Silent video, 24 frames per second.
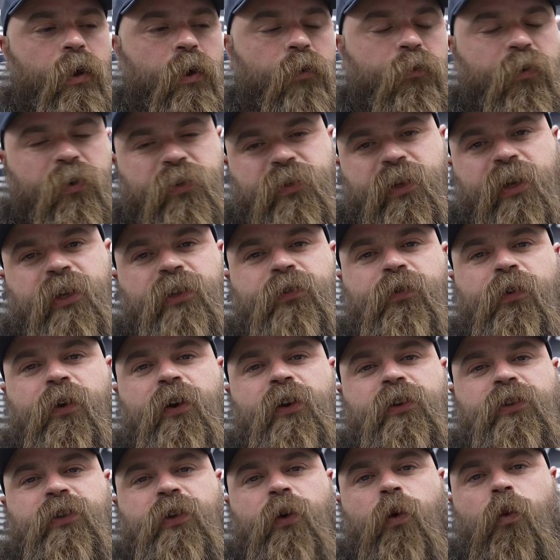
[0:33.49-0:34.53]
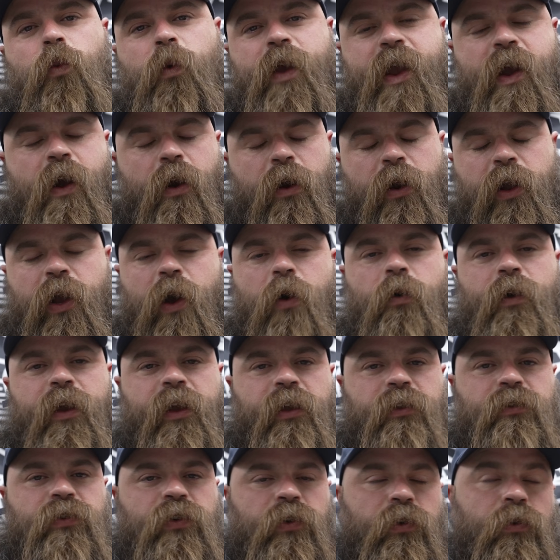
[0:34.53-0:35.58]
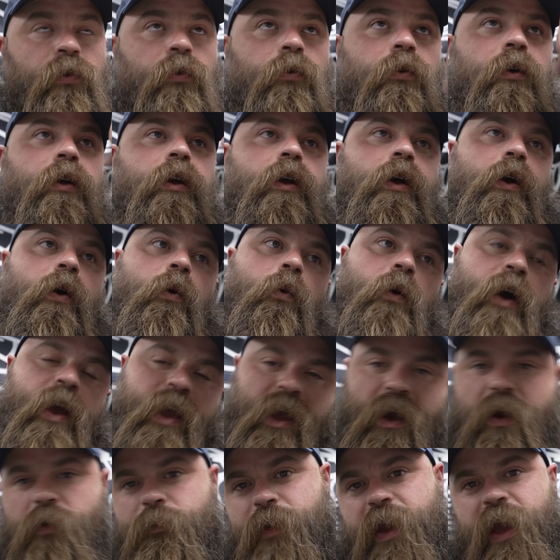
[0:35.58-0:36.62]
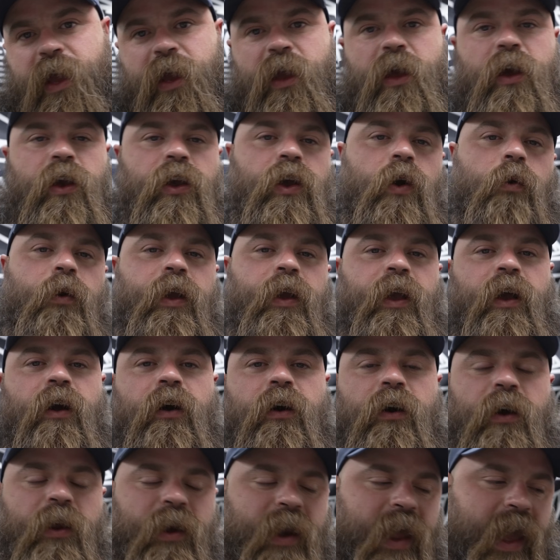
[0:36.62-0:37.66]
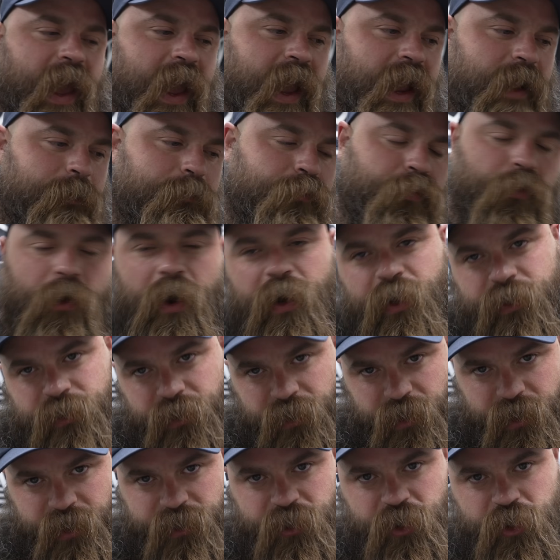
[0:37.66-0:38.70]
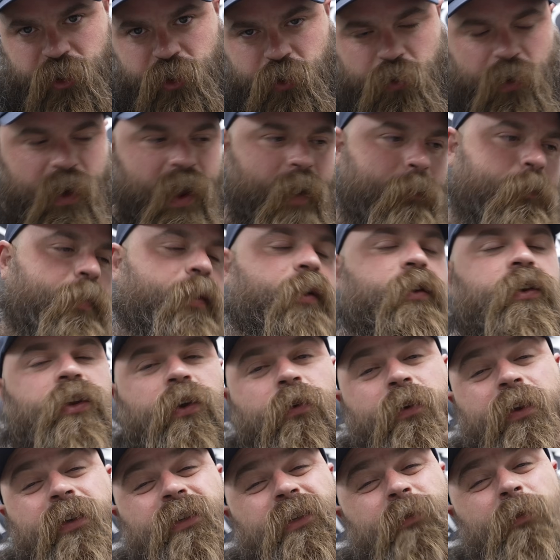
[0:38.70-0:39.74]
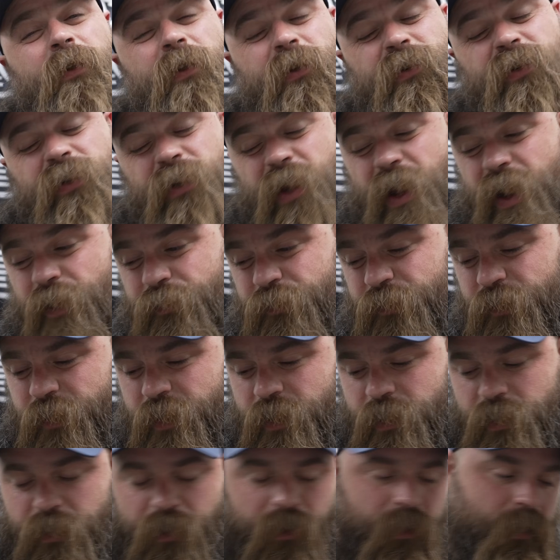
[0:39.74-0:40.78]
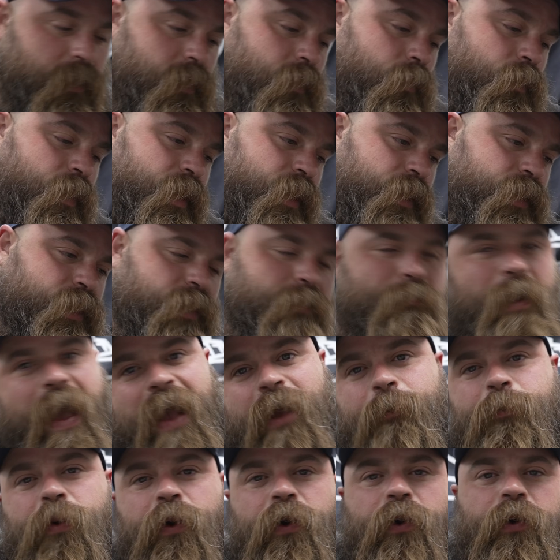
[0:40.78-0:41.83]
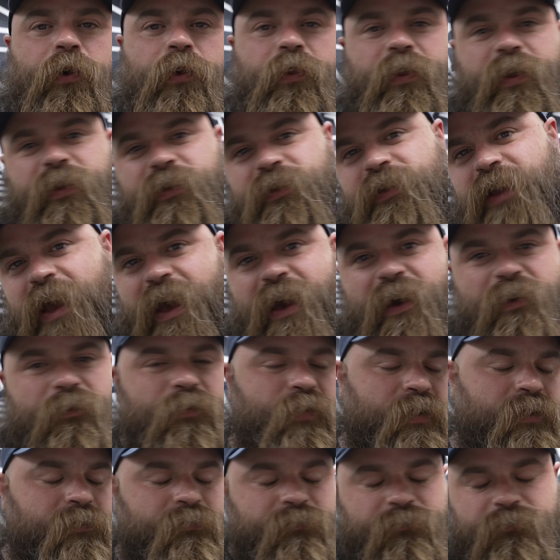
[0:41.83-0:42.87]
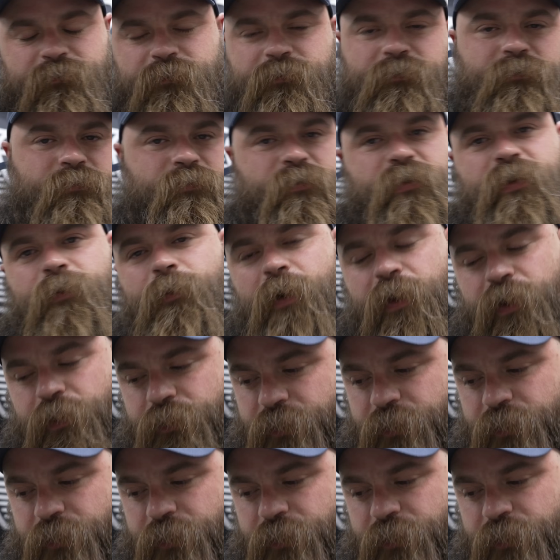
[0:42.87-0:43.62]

first things first, we are going to Wyoming, going on a product launch trip, doing some other stuff with Magpul and Zev and some other